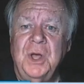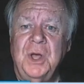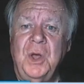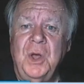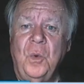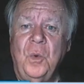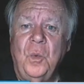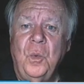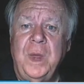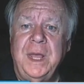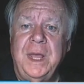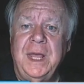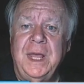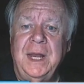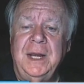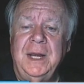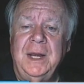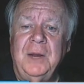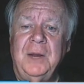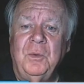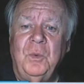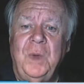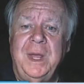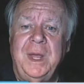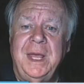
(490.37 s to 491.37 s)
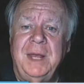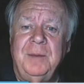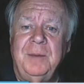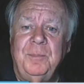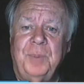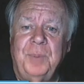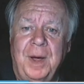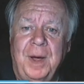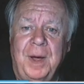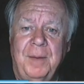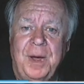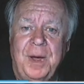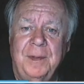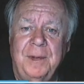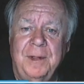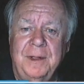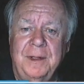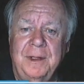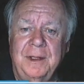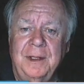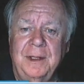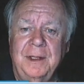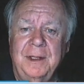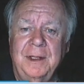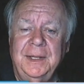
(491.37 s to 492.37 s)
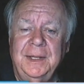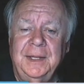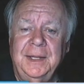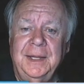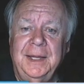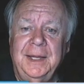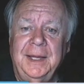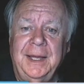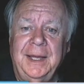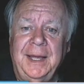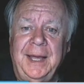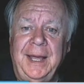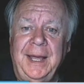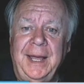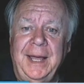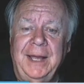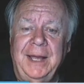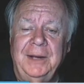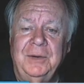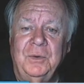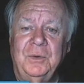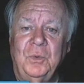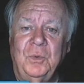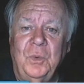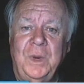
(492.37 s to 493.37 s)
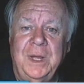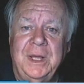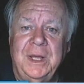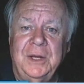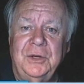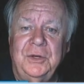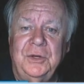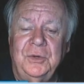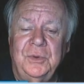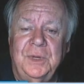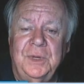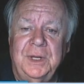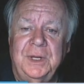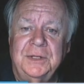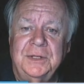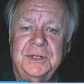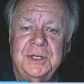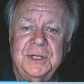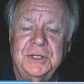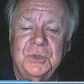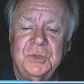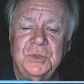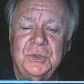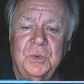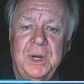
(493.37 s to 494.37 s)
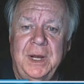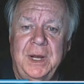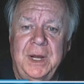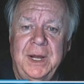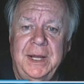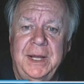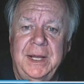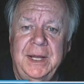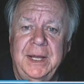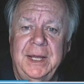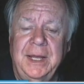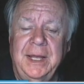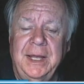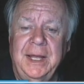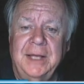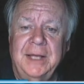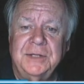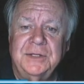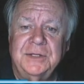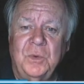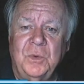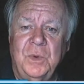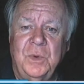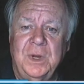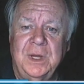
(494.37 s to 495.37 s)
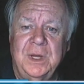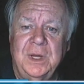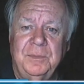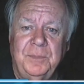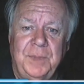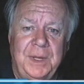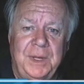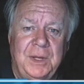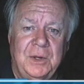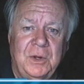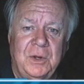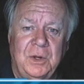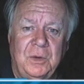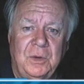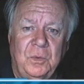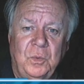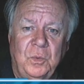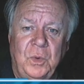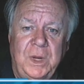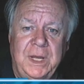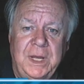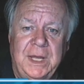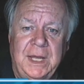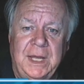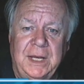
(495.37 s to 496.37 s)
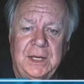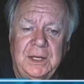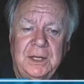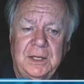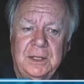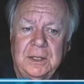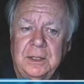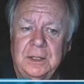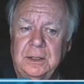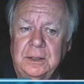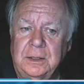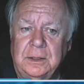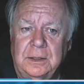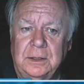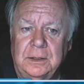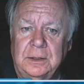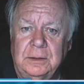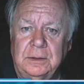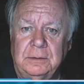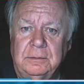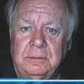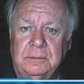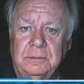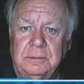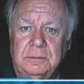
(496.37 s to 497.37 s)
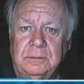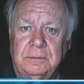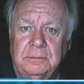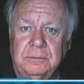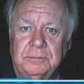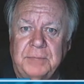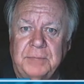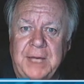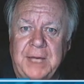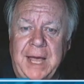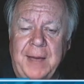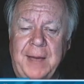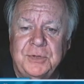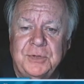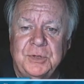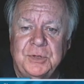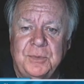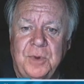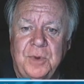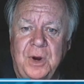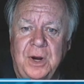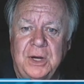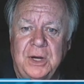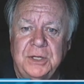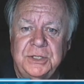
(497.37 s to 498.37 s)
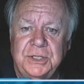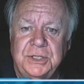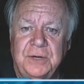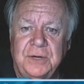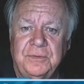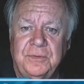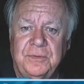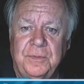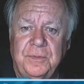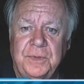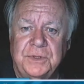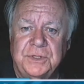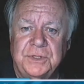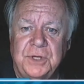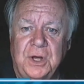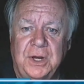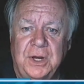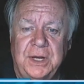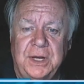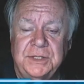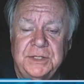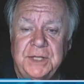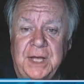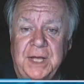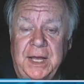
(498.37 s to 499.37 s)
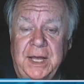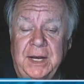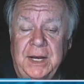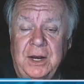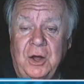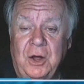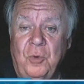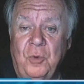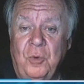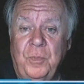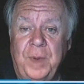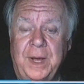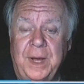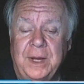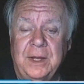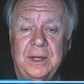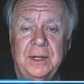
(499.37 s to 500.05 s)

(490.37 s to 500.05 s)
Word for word: we can we can pump and we can do it in such a way is that we can be we can capture market share from the Saudis and OPEC